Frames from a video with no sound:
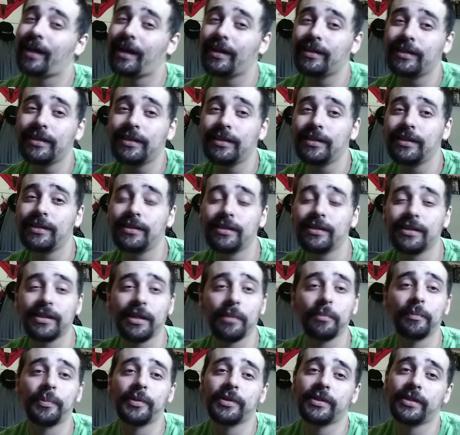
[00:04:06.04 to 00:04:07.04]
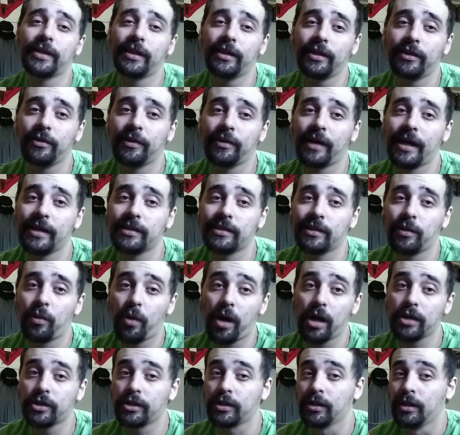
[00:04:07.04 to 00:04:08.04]
90-something% of you guys that
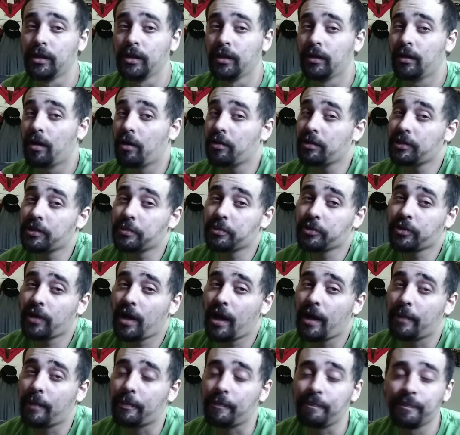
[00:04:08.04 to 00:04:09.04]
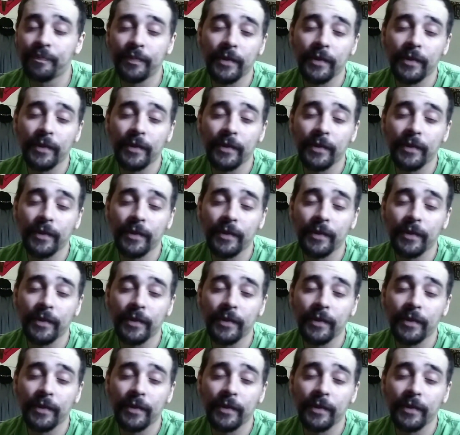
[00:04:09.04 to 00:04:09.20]
watch aren't subscribed.